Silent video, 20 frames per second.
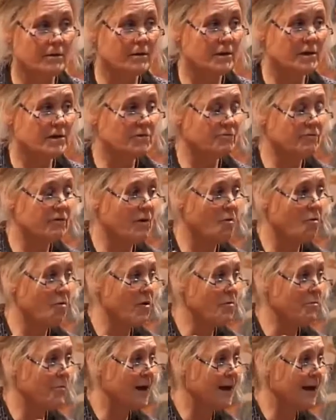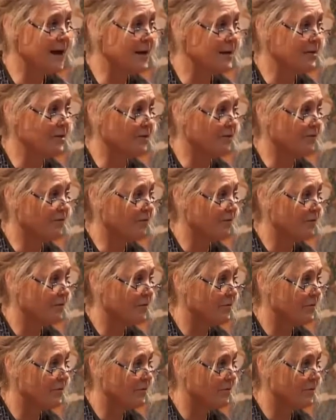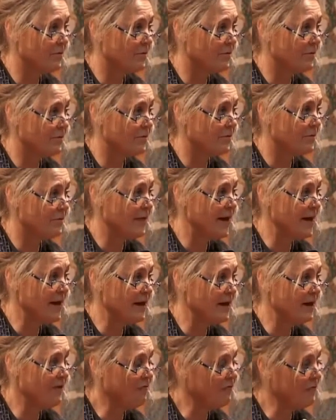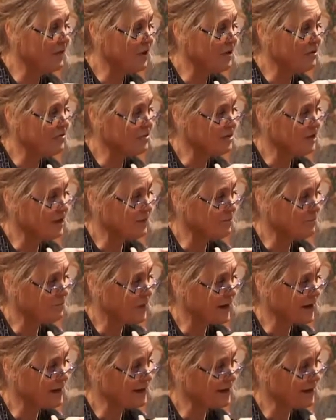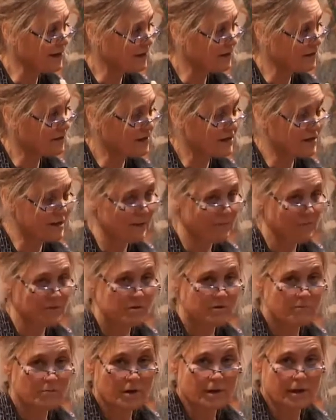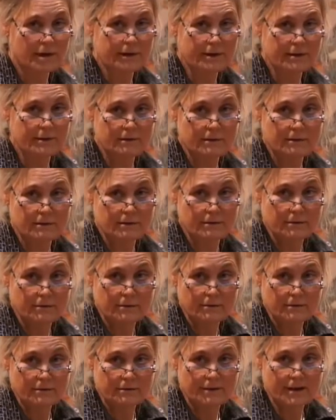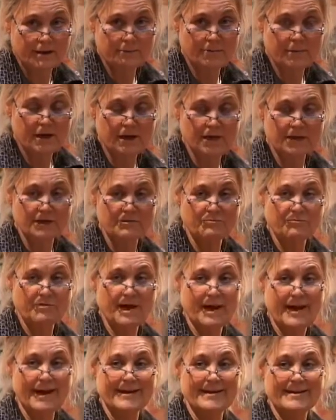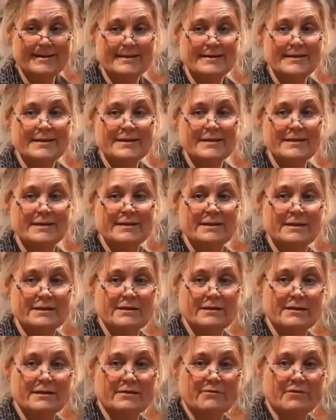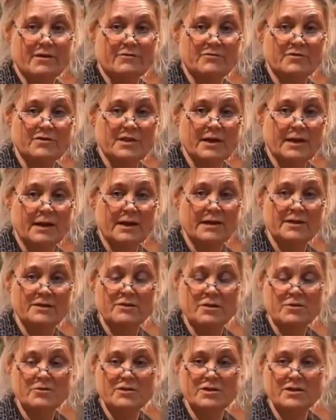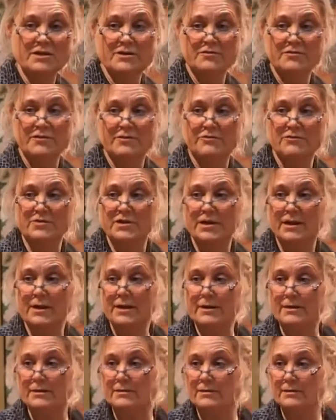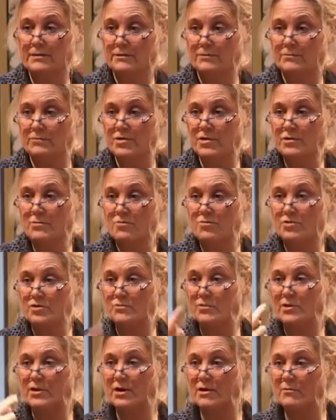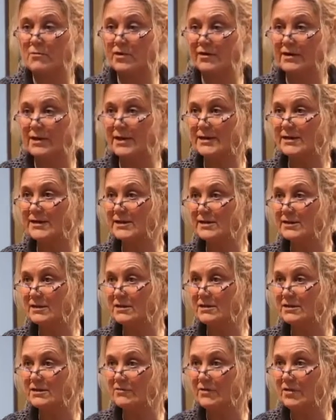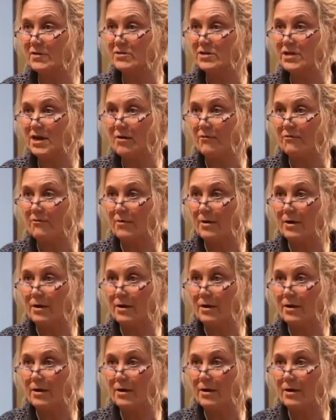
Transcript: as we are all part of, then if we're using basically conceptual mind, that means we are at a distance of everything. It's not just of everything else. We also become a distance of ourselves.